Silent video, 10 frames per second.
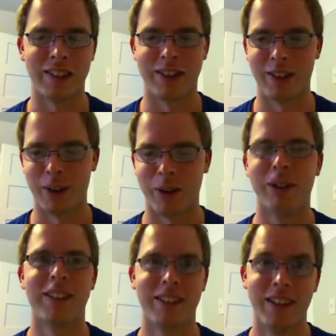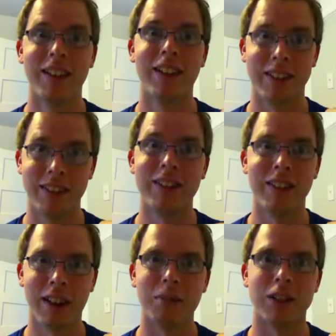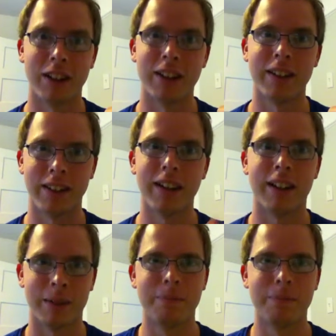so good job, Ragan, yeah.